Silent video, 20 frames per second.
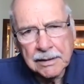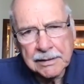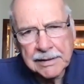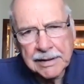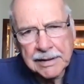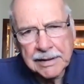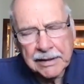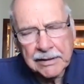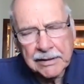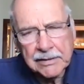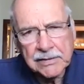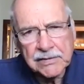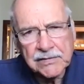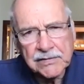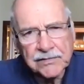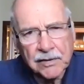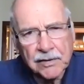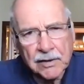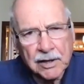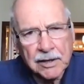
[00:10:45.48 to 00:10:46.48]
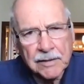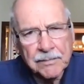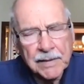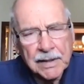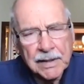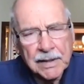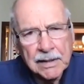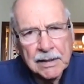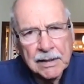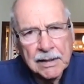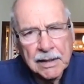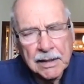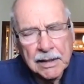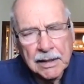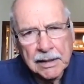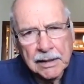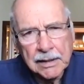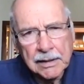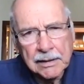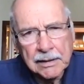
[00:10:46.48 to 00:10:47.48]
cactus farm,
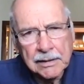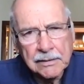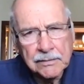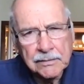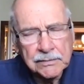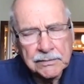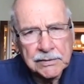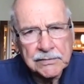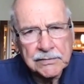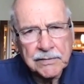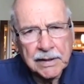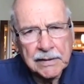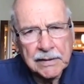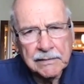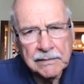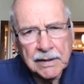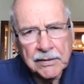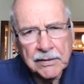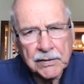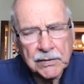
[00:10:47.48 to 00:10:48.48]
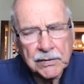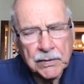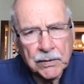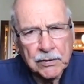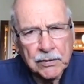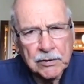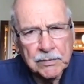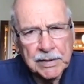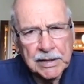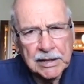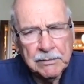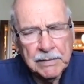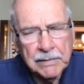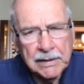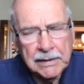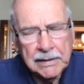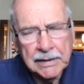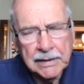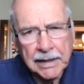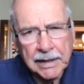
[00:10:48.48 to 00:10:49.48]
just right around the corner,
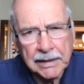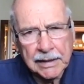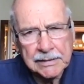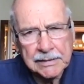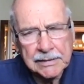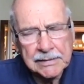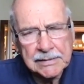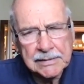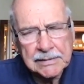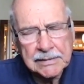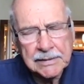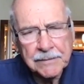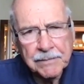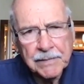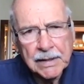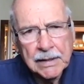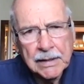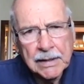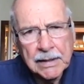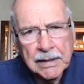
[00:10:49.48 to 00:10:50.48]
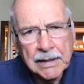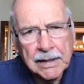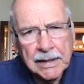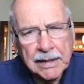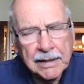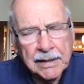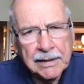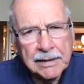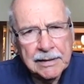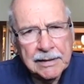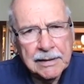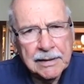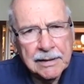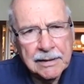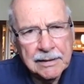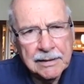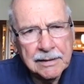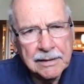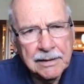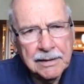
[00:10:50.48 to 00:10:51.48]
BNB Cactus, and
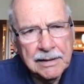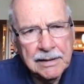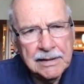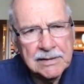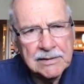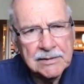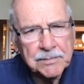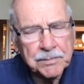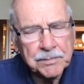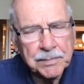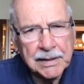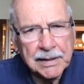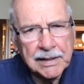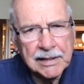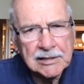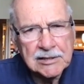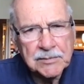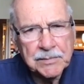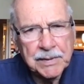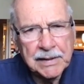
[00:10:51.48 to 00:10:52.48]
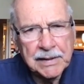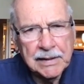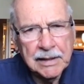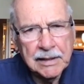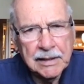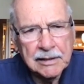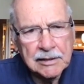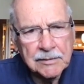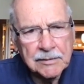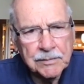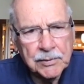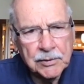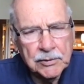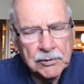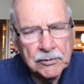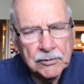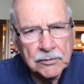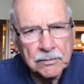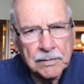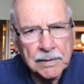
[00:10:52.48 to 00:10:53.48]
these plants began to
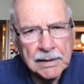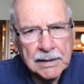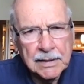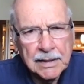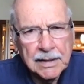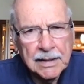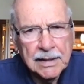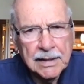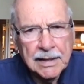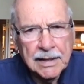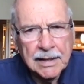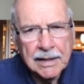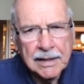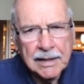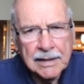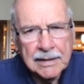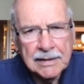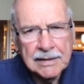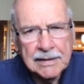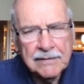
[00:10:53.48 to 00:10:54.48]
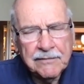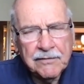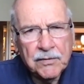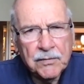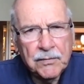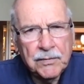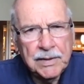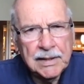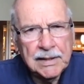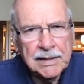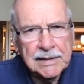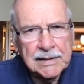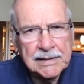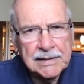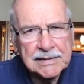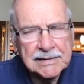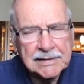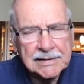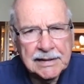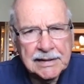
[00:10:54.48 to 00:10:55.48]
bloom. And I'd never really
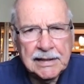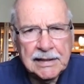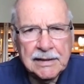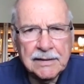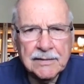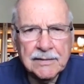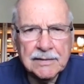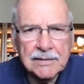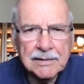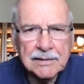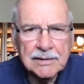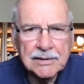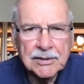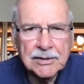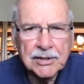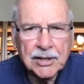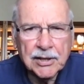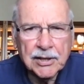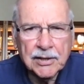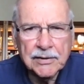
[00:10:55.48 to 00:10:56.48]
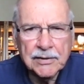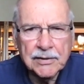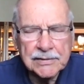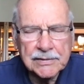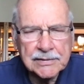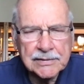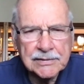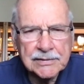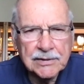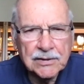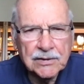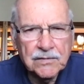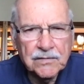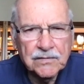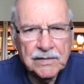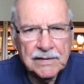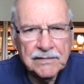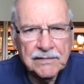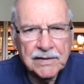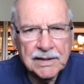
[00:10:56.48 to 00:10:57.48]
seen colors so
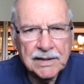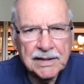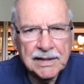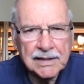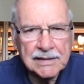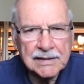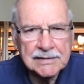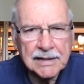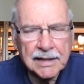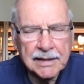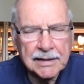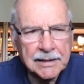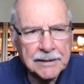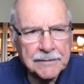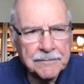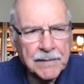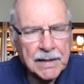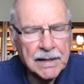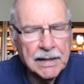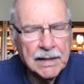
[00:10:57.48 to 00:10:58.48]
vivid and exciting.